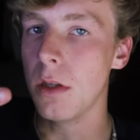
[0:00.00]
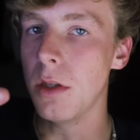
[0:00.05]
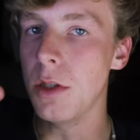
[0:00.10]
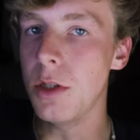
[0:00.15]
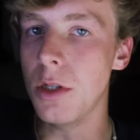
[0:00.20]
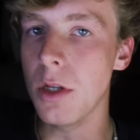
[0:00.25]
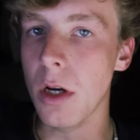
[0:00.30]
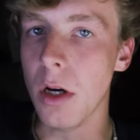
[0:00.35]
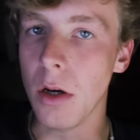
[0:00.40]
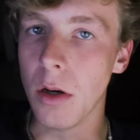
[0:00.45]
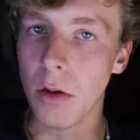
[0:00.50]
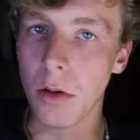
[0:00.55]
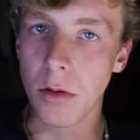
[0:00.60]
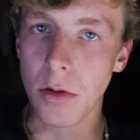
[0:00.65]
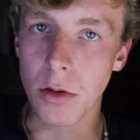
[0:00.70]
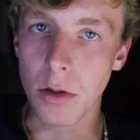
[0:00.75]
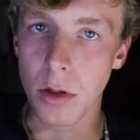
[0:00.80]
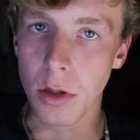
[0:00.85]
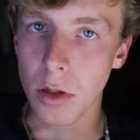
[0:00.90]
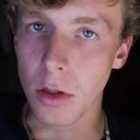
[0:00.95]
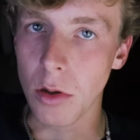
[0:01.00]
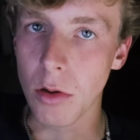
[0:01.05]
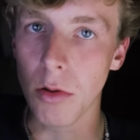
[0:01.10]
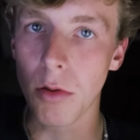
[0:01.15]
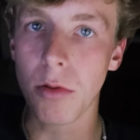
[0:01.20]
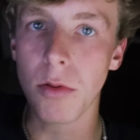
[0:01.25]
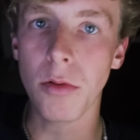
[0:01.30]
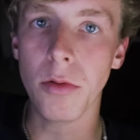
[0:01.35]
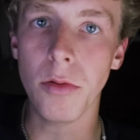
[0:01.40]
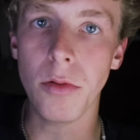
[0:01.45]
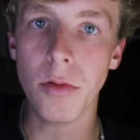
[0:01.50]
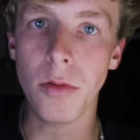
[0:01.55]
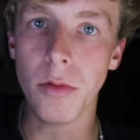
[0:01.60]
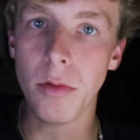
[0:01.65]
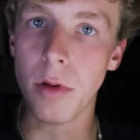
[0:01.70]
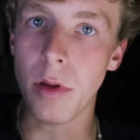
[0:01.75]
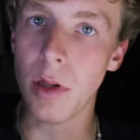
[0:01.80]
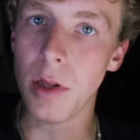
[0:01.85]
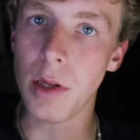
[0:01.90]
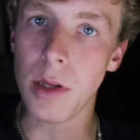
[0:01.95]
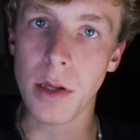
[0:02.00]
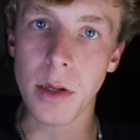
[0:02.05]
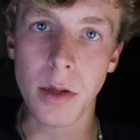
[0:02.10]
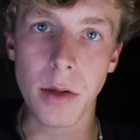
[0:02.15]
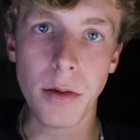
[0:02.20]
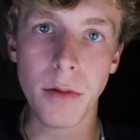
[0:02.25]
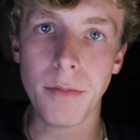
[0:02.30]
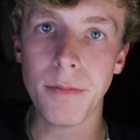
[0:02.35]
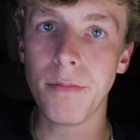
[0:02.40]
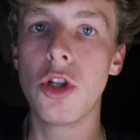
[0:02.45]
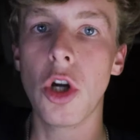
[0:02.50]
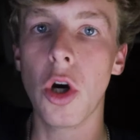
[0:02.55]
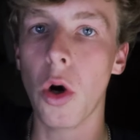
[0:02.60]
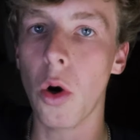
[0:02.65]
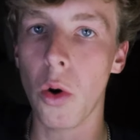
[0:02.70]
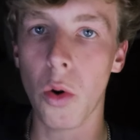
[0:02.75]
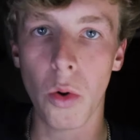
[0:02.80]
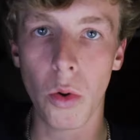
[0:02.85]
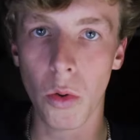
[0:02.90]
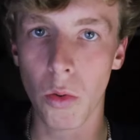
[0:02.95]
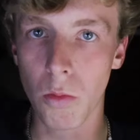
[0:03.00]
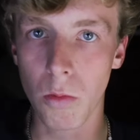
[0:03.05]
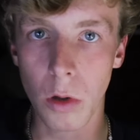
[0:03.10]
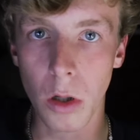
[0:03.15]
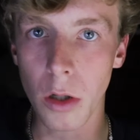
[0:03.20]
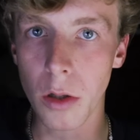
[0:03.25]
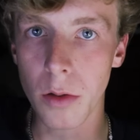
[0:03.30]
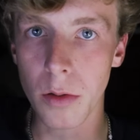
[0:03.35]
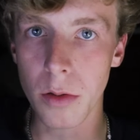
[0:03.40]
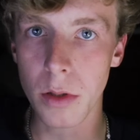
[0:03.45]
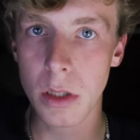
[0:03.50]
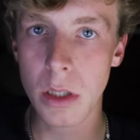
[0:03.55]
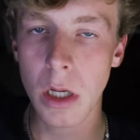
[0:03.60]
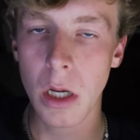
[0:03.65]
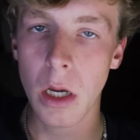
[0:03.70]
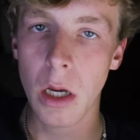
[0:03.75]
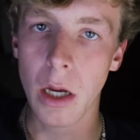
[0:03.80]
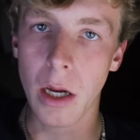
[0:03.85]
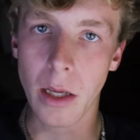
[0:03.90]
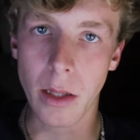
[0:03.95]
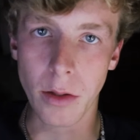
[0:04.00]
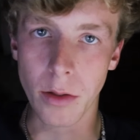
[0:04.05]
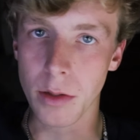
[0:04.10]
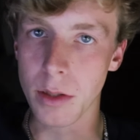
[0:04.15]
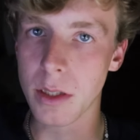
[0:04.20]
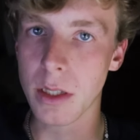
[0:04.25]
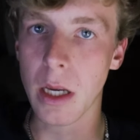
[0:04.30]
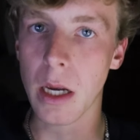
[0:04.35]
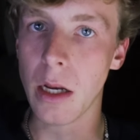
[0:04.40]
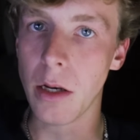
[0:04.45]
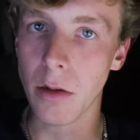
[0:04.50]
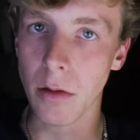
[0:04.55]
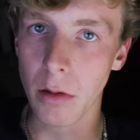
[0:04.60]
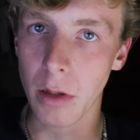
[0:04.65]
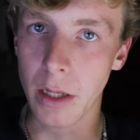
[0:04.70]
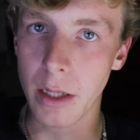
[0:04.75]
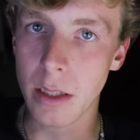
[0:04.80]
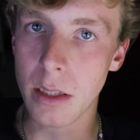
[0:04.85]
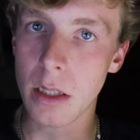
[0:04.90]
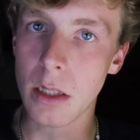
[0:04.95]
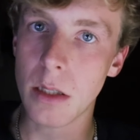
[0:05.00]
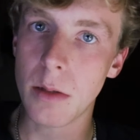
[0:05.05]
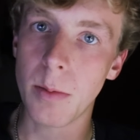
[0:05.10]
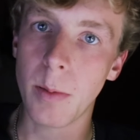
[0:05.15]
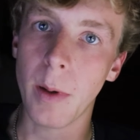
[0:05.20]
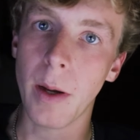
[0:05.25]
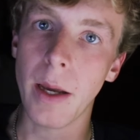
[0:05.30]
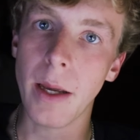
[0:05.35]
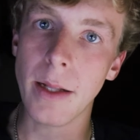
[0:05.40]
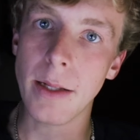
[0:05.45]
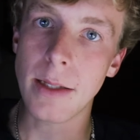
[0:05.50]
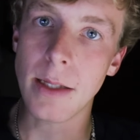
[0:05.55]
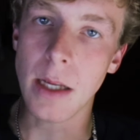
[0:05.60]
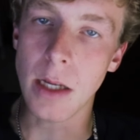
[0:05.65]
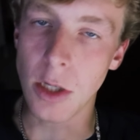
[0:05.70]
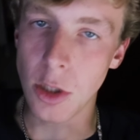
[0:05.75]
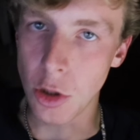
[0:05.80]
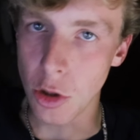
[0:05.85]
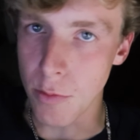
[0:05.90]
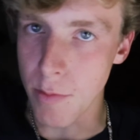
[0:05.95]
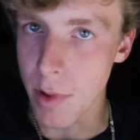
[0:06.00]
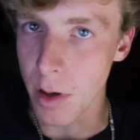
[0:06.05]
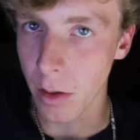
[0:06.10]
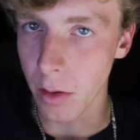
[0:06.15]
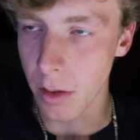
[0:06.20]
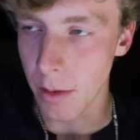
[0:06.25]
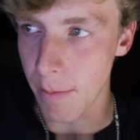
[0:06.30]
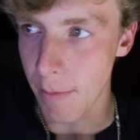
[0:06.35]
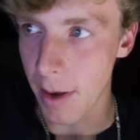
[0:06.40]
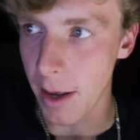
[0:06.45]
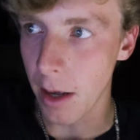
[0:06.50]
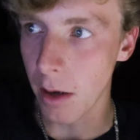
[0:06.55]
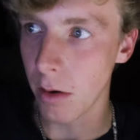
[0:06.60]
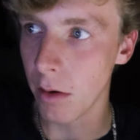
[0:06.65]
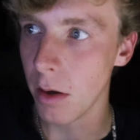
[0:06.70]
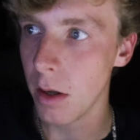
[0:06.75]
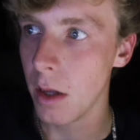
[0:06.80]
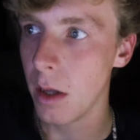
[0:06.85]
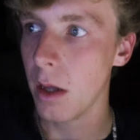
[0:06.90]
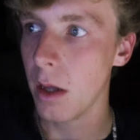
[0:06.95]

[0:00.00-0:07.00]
So you can go through the toll roads and they'll scan your license plate, send you a bill in the mail.